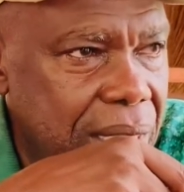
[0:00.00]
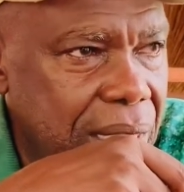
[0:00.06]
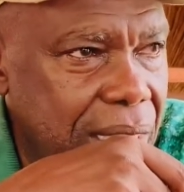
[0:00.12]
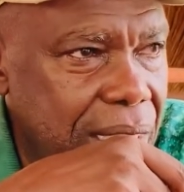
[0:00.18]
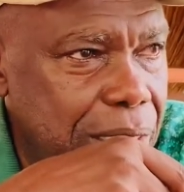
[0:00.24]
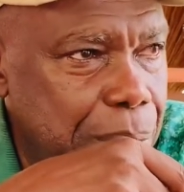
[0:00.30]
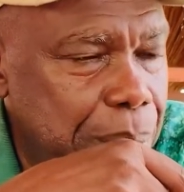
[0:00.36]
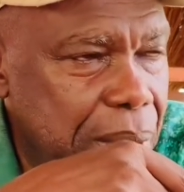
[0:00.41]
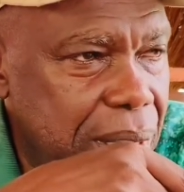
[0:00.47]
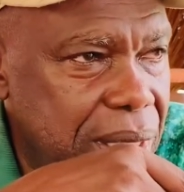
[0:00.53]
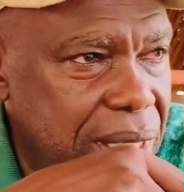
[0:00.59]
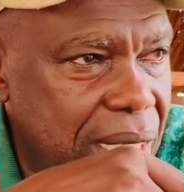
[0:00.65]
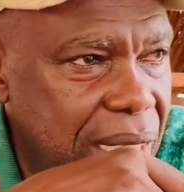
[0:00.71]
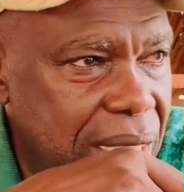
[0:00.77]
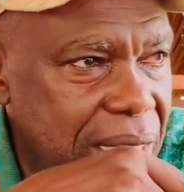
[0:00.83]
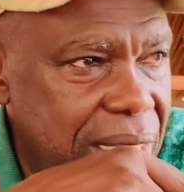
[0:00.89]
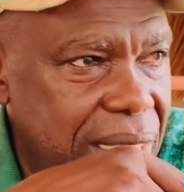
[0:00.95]

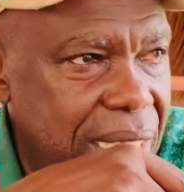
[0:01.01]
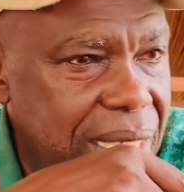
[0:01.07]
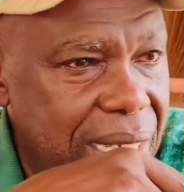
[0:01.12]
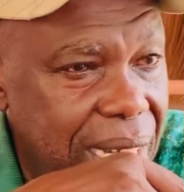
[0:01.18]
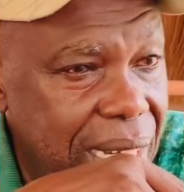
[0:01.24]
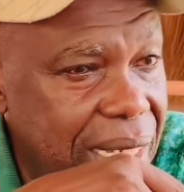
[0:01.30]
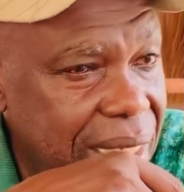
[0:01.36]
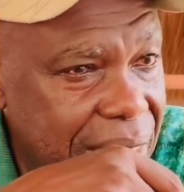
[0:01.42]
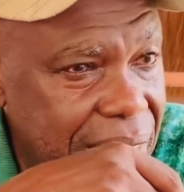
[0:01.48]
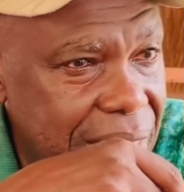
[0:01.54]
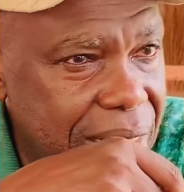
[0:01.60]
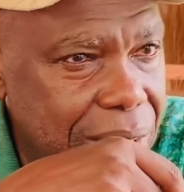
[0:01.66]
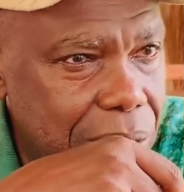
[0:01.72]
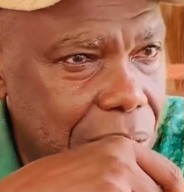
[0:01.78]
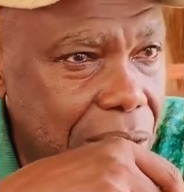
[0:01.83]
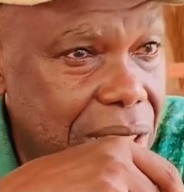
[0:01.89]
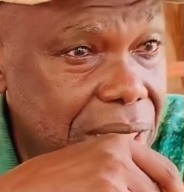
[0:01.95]
especially that are in the
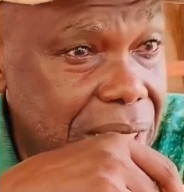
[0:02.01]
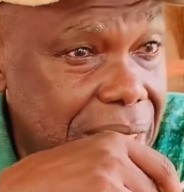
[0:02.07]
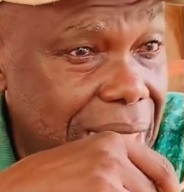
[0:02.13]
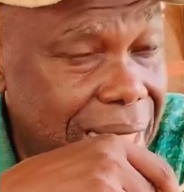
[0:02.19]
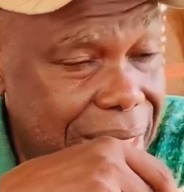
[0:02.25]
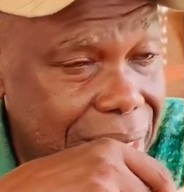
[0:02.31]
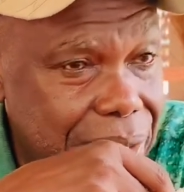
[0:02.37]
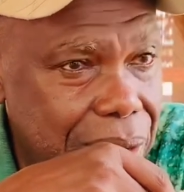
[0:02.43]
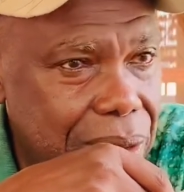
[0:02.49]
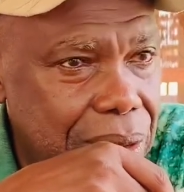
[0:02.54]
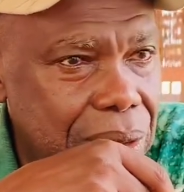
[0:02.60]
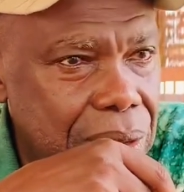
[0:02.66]
tourist sector,